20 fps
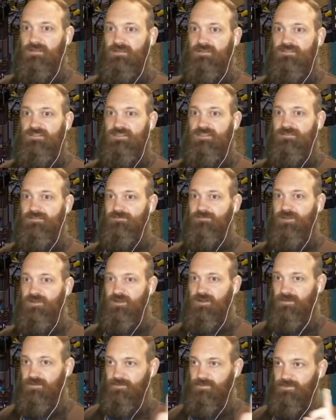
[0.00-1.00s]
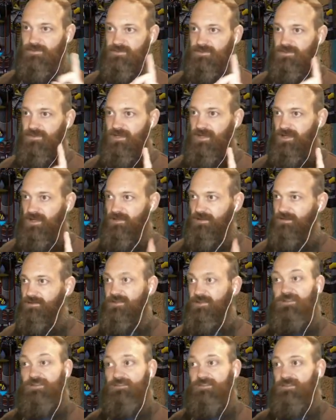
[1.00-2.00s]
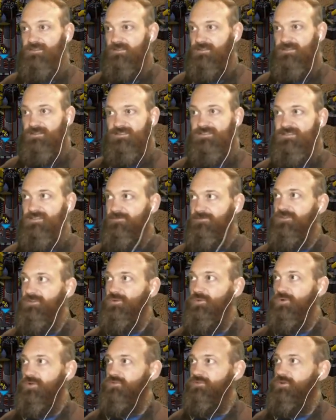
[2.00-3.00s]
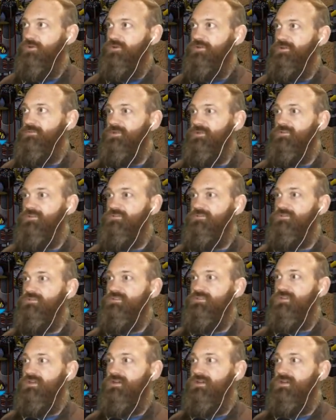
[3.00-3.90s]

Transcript: desert farms, and I think this is definitely worth noting because